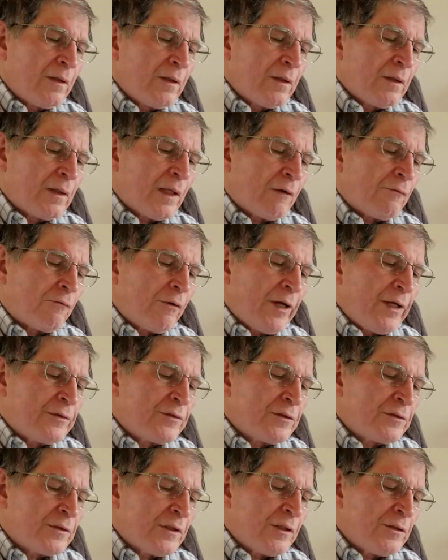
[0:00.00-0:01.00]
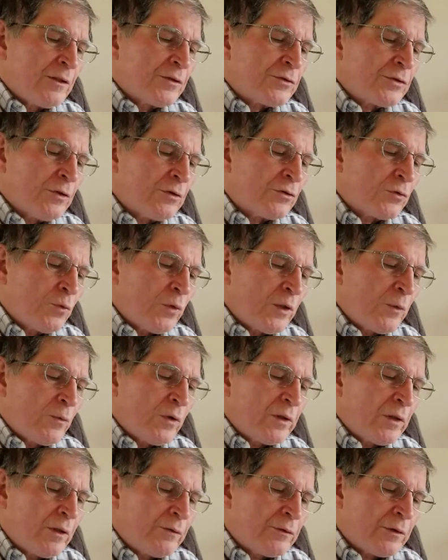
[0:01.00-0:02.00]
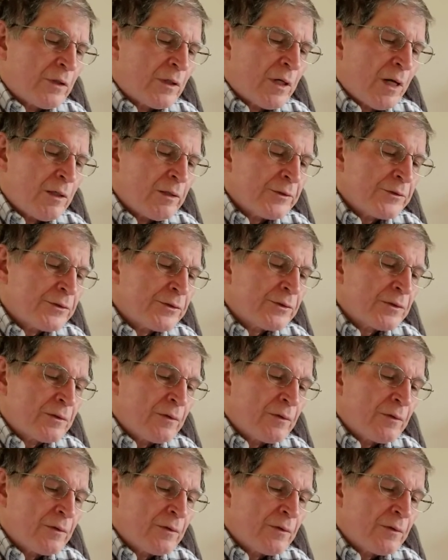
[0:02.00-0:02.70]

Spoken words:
That raises an additional $2,100.